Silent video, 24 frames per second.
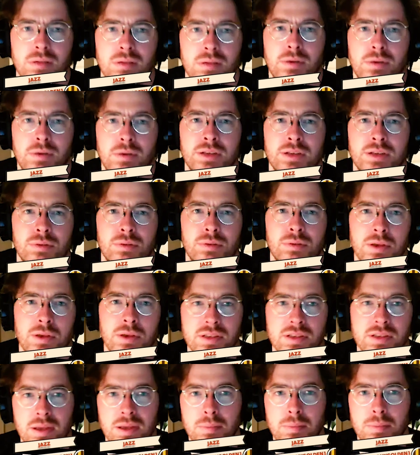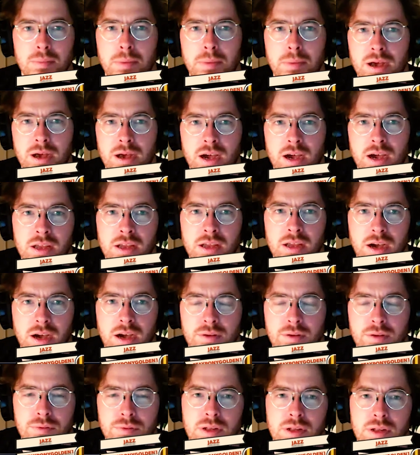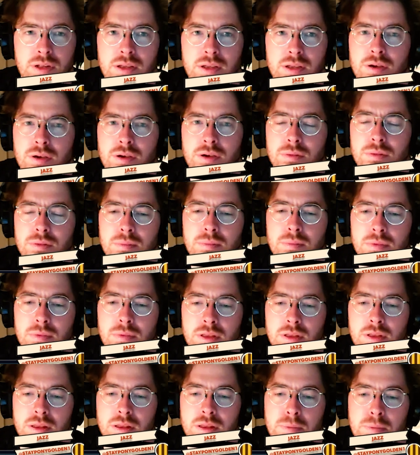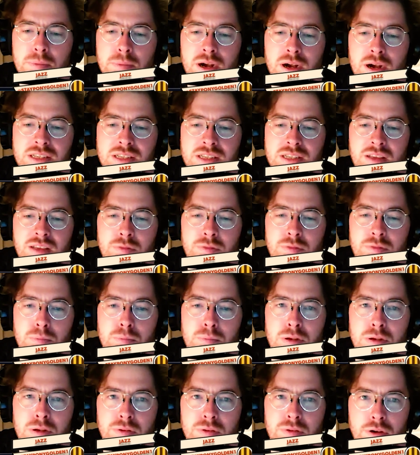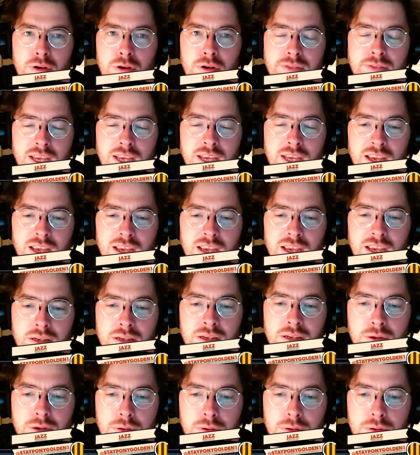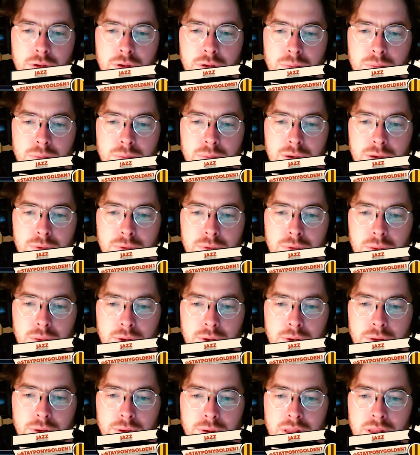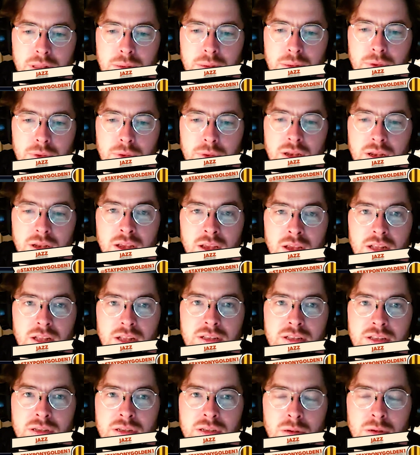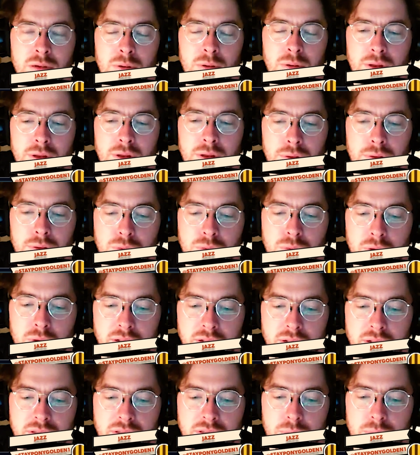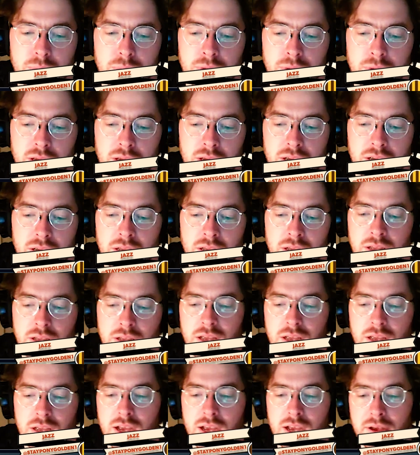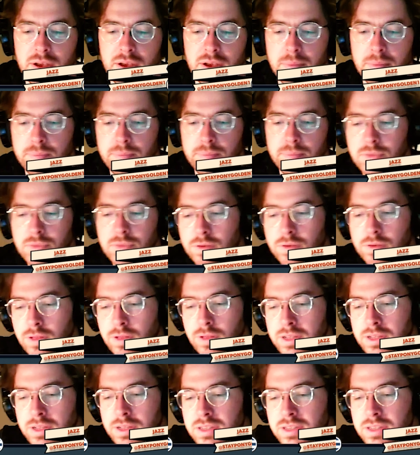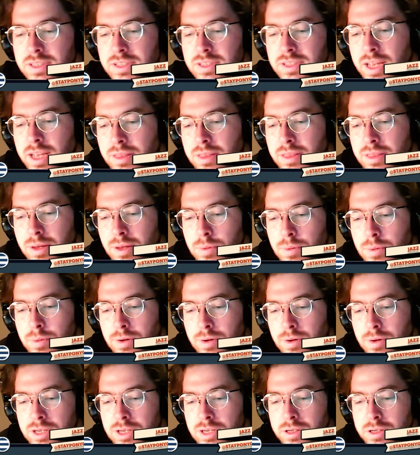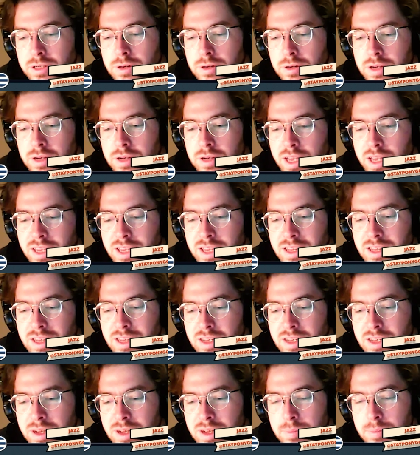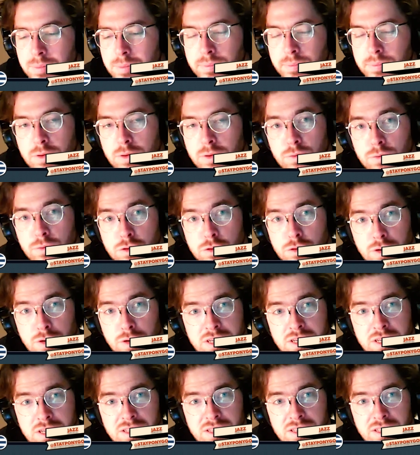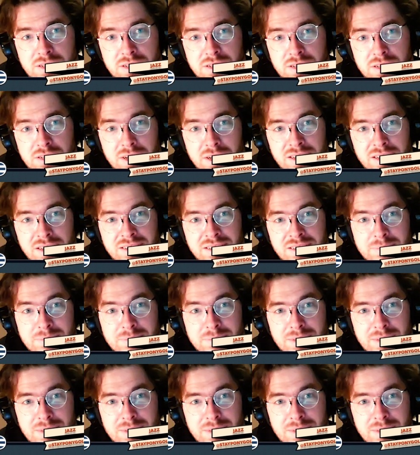Pies are a better team, but I really hope that the Pies have a bit of an off day and Gold Coast play really well and they win. This is going to be one of those ones where, for the listeners out there, we're actually on a retreat this weekend.